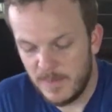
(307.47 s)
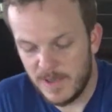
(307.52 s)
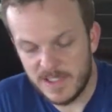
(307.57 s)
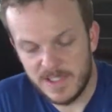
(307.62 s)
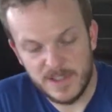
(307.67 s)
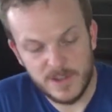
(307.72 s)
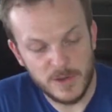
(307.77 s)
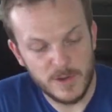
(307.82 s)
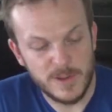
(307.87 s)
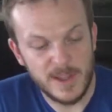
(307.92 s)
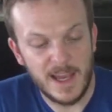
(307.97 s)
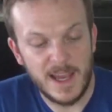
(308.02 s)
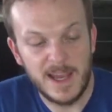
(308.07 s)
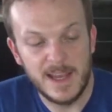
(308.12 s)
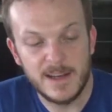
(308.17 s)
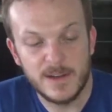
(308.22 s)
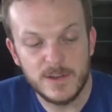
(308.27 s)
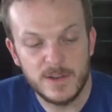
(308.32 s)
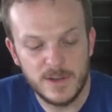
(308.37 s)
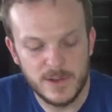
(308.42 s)
But to do
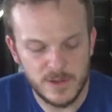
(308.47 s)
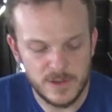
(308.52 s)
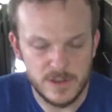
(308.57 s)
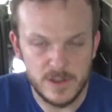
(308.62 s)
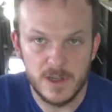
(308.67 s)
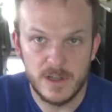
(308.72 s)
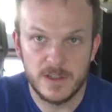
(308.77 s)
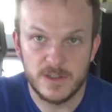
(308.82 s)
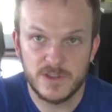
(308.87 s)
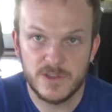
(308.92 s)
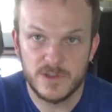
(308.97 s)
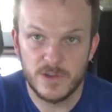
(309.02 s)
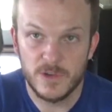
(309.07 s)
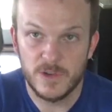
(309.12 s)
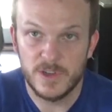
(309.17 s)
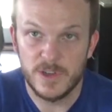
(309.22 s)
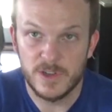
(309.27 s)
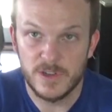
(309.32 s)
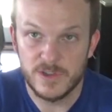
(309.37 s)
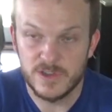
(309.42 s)
that, you'll
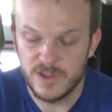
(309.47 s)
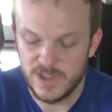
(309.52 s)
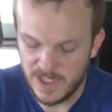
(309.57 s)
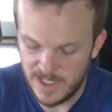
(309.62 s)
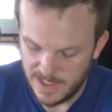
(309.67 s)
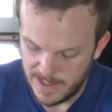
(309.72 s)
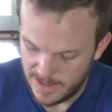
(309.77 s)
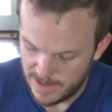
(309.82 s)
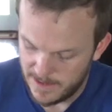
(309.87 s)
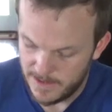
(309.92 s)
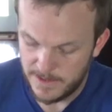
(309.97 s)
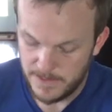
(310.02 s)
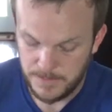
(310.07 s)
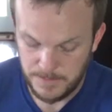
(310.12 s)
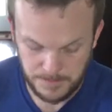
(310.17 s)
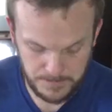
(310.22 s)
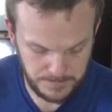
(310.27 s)
unscrew your jig.